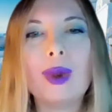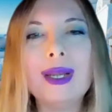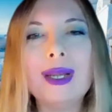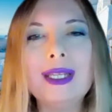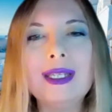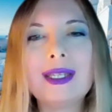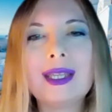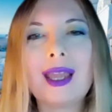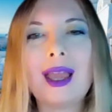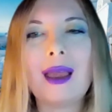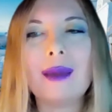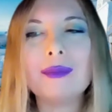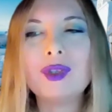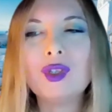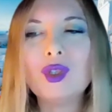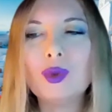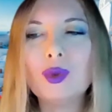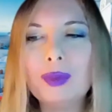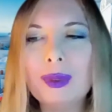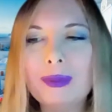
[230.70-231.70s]
it
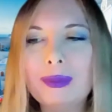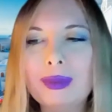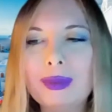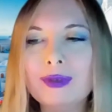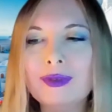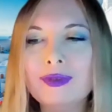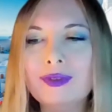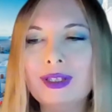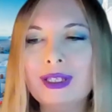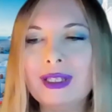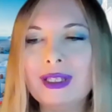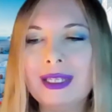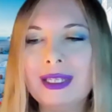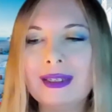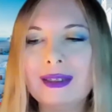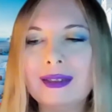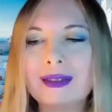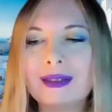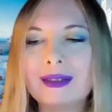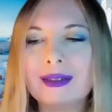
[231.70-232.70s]
comes to people
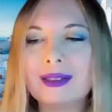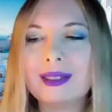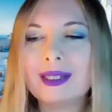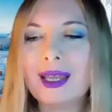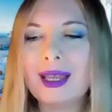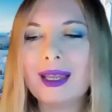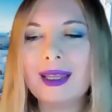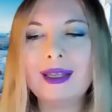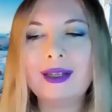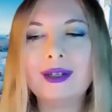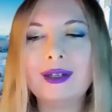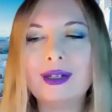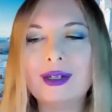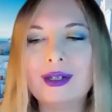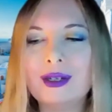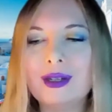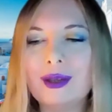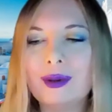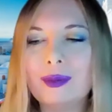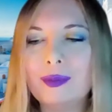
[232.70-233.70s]
feeling
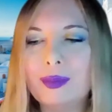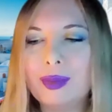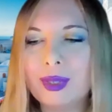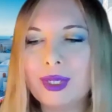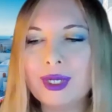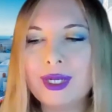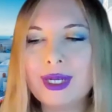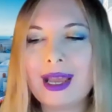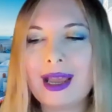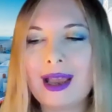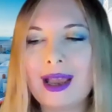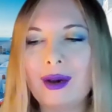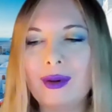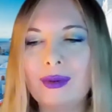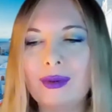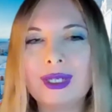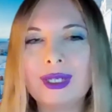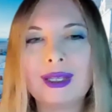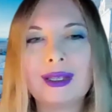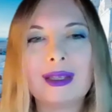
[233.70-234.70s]
tired, burned
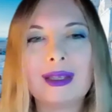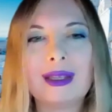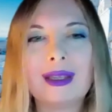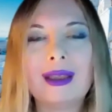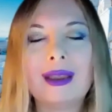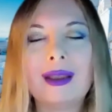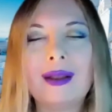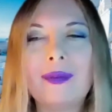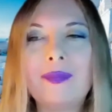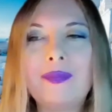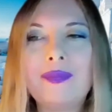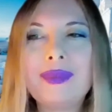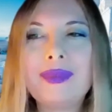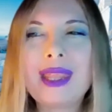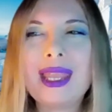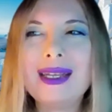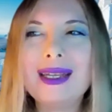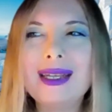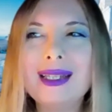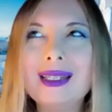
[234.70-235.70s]
out,
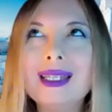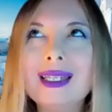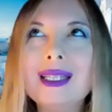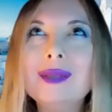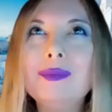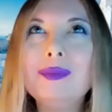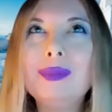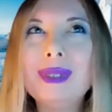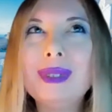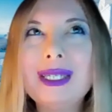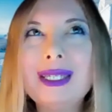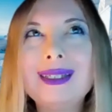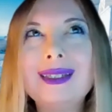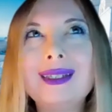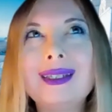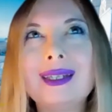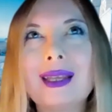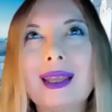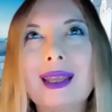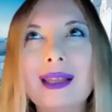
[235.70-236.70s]
and a little
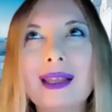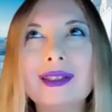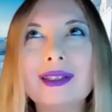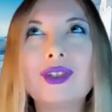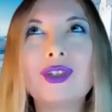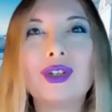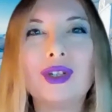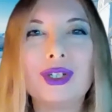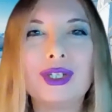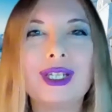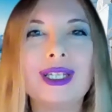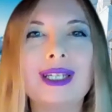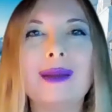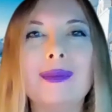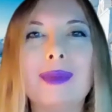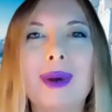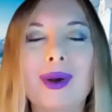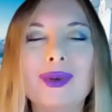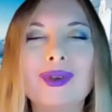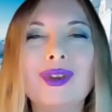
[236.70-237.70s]
bit
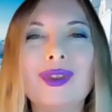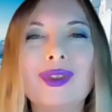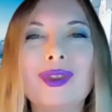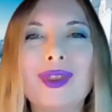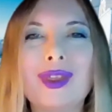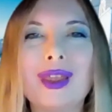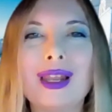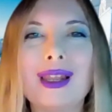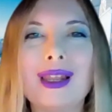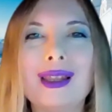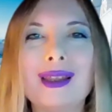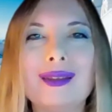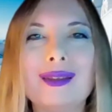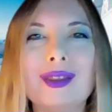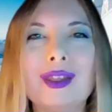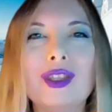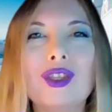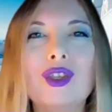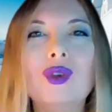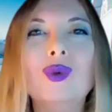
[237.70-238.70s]
uncertain about the
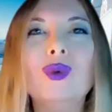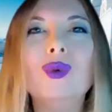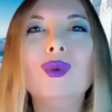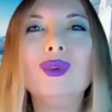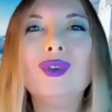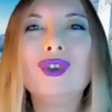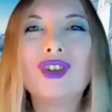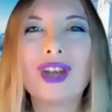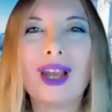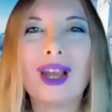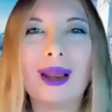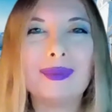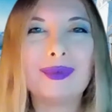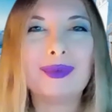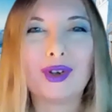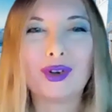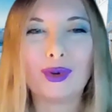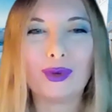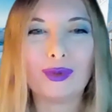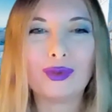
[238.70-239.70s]
new
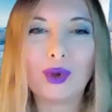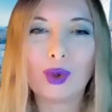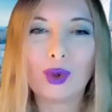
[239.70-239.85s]
chapter